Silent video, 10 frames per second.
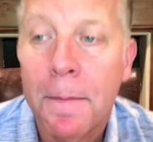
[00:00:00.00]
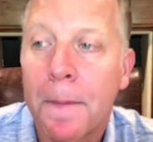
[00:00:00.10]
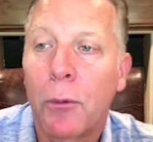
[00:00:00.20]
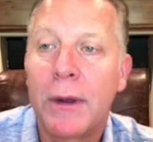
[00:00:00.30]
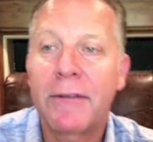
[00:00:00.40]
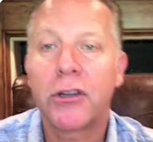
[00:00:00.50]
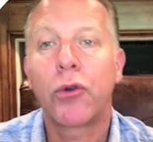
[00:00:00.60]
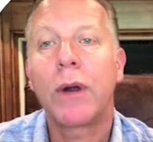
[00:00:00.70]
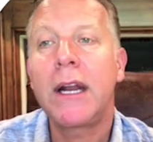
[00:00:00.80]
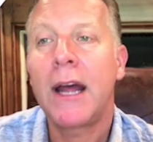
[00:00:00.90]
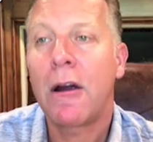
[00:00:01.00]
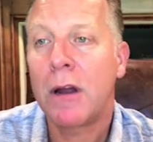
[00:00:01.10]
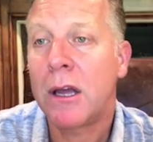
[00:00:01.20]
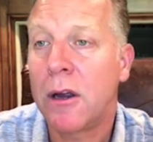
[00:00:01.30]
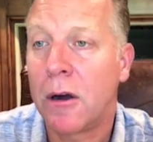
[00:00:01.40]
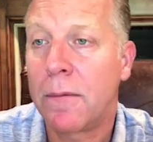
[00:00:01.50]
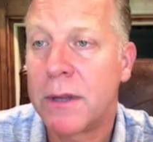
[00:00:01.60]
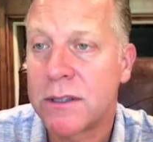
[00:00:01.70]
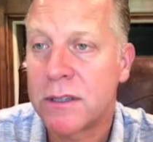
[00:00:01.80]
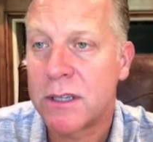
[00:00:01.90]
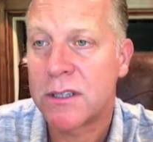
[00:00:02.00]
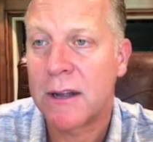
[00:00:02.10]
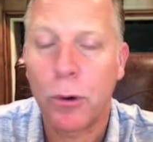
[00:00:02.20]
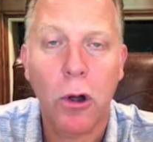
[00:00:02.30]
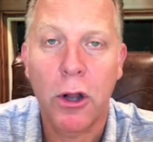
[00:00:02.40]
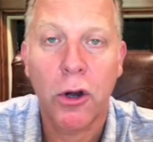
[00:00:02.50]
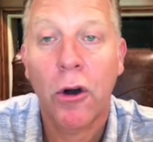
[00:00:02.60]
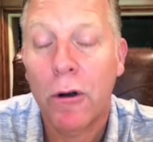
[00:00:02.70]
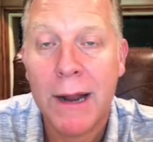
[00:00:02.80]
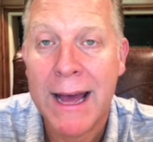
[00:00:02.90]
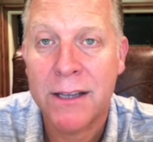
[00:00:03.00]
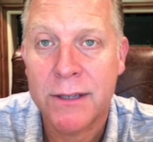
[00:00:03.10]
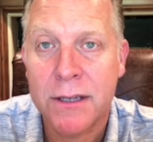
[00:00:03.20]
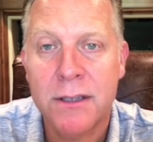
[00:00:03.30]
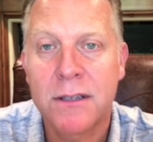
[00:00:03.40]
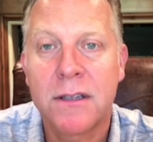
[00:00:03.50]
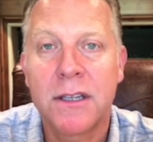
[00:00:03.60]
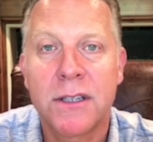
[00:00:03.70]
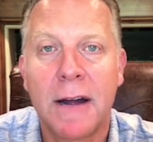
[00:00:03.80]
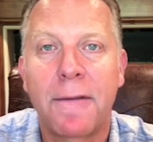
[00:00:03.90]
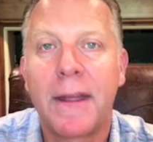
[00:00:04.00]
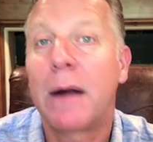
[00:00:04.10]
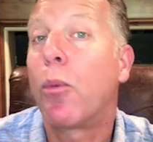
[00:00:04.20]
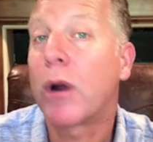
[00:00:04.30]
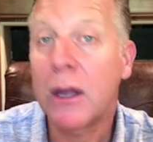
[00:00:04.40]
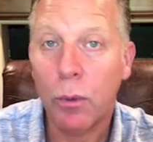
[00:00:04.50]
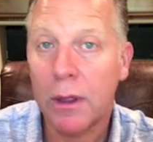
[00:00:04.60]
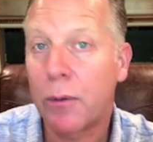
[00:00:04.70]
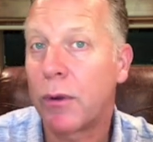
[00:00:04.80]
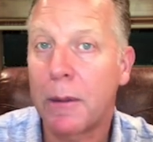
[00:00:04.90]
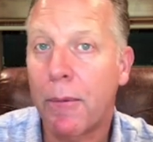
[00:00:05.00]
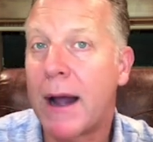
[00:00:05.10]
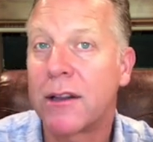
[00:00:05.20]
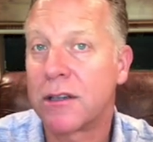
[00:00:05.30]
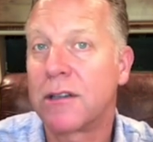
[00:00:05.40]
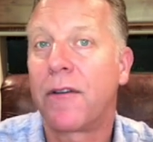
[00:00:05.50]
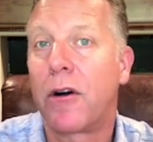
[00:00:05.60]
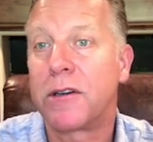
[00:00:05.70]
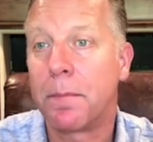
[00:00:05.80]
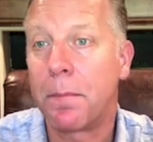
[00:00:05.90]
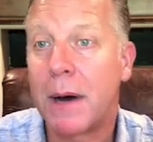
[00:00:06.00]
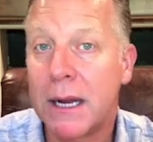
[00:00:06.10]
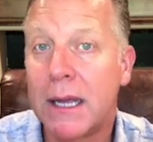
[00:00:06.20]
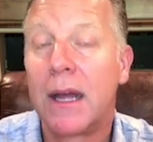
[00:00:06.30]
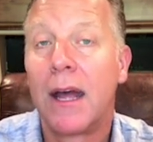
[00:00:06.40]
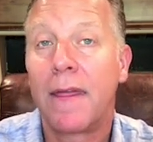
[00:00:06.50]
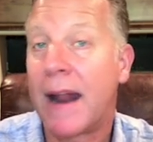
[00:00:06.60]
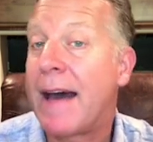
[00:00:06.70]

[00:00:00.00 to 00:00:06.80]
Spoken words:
We have the green area here. This is the stuff, we'll call it current assets. This is the stuff that I'm working with the practice as far as money that I have